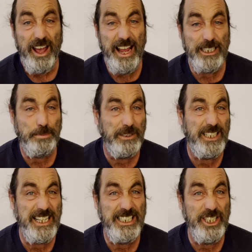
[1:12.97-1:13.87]

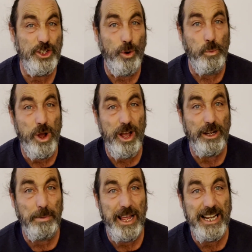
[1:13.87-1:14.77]
expertise in your
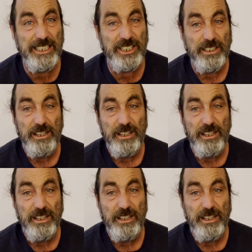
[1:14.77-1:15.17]
workplace,